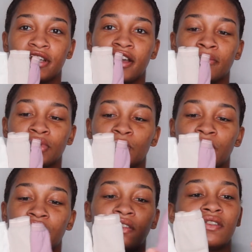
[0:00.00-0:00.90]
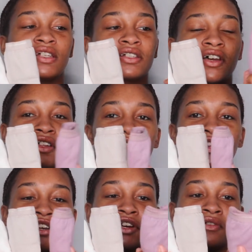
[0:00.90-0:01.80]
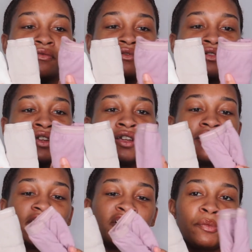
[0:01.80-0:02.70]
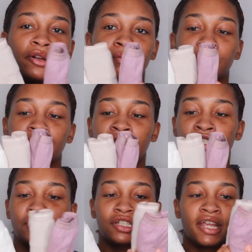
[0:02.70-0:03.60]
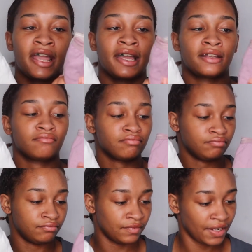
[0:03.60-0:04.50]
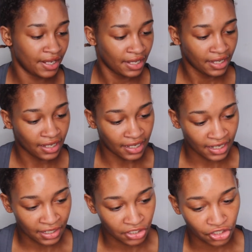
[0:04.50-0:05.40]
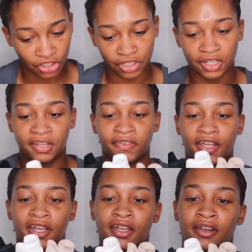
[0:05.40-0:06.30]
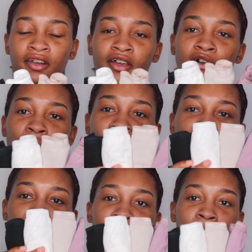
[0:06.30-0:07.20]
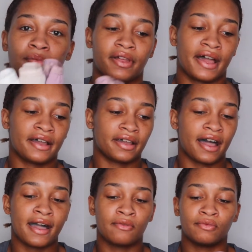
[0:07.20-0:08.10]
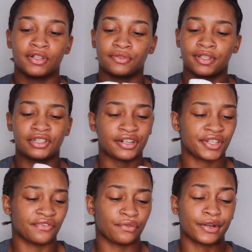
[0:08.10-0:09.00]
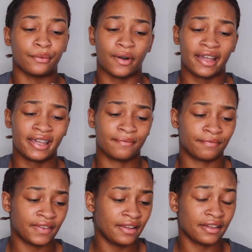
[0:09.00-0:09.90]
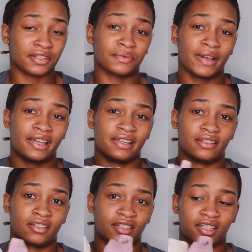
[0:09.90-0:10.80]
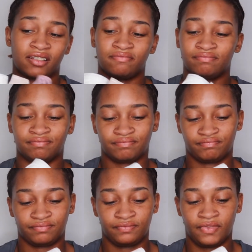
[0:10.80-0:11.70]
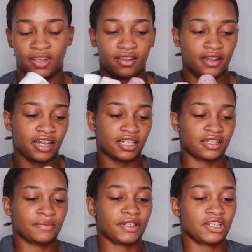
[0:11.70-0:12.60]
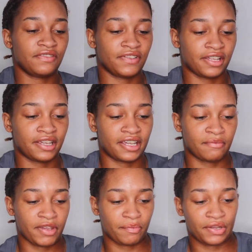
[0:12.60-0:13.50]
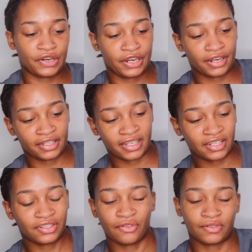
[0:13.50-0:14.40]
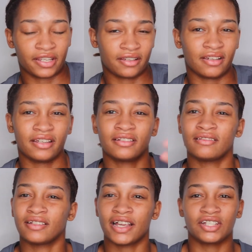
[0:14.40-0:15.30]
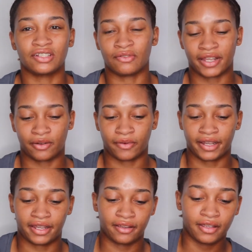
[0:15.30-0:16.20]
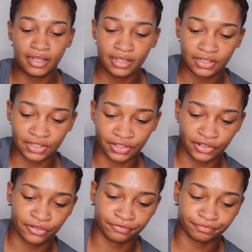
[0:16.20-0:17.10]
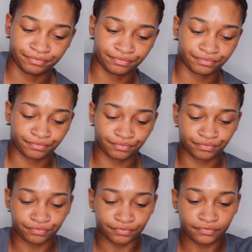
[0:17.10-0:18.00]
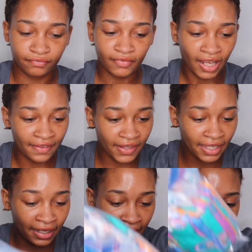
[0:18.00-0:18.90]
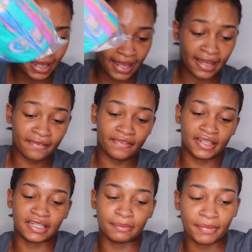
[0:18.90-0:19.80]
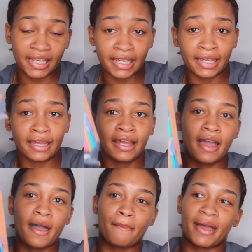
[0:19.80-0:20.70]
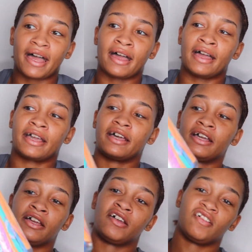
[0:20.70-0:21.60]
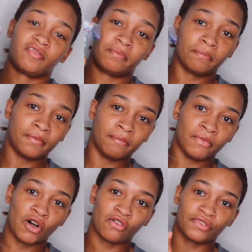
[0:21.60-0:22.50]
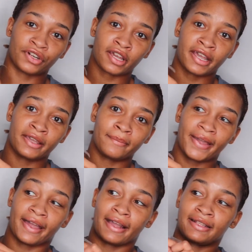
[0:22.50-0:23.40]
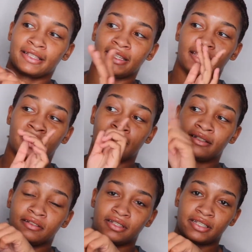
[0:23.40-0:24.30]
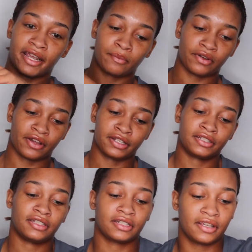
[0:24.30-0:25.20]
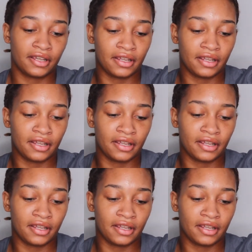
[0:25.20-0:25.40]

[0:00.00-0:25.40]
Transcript: It comes with this color, like a purplish, a tan-ish, and then a white and a black. I was really trying to avoid white, because white is like especially if I like get my period because I just don't like and I just don't like white so and then I have this big bag of overnight pads and then tampons.